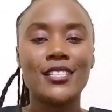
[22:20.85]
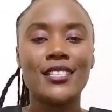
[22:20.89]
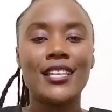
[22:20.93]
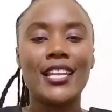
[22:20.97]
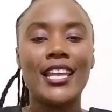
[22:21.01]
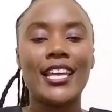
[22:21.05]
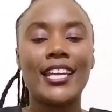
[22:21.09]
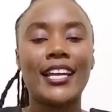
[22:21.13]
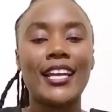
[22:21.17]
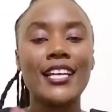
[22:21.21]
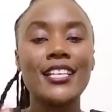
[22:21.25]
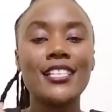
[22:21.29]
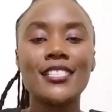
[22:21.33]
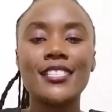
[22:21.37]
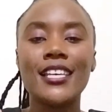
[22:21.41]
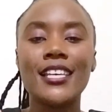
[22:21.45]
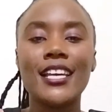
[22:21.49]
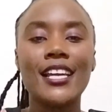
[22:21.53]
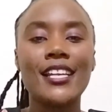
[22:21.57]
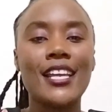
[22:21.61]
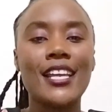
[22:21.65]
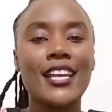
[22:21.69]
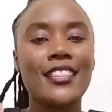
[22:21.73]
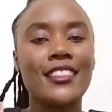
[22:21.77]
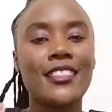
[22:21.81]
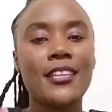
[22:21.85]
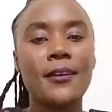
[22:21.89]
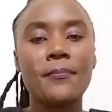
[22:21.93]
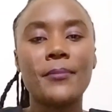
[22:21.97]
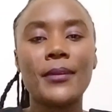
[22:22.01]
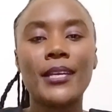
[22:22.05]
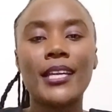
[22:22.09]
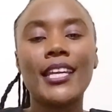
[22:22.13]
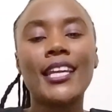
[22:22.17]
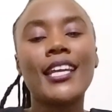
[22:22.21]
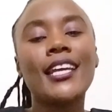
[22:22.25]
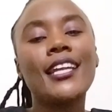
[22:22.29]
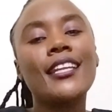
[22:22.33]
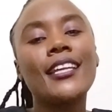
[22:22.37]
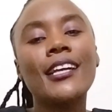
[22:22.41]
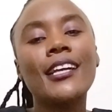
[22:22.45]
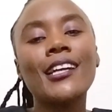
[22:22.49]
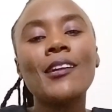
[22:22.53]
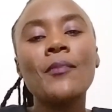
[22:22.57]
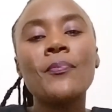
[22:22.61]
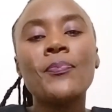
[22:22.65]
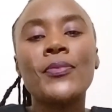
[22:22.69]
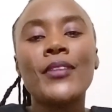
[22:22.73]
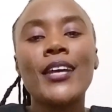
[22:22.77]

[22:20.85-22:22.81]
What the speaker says: Like I said in the beginning,